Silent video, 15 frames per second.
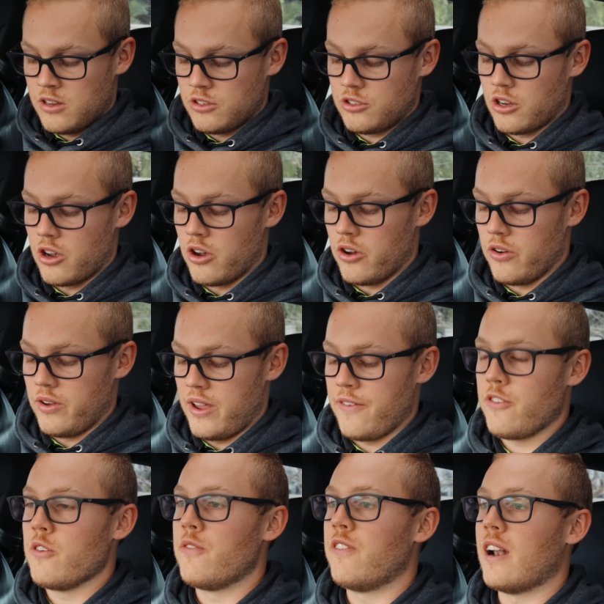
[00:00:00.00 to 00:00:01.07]
So
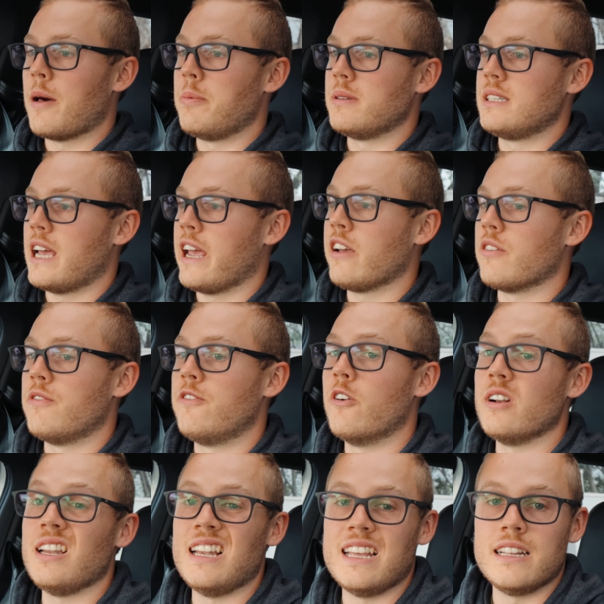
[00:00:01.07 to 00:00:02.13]
if you fill up a tank of
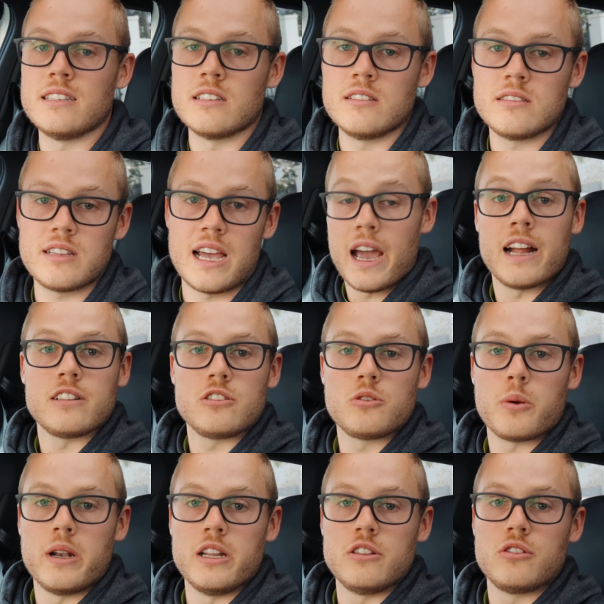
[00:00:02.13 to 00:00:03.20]
40 litres at
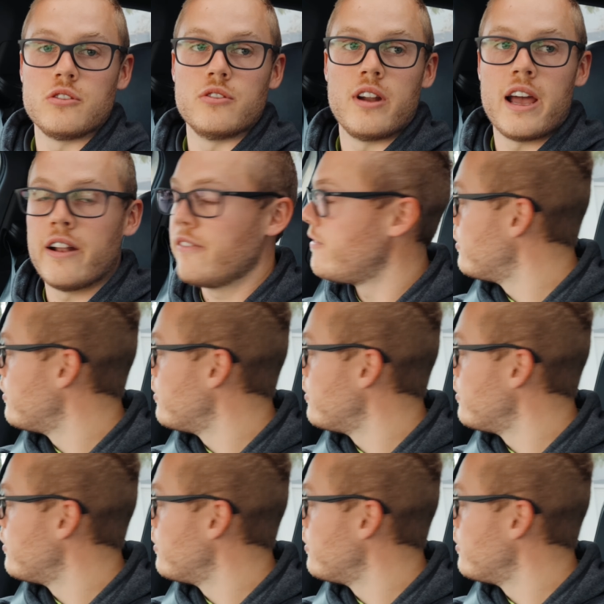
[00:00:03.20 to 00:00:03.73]
22 Rand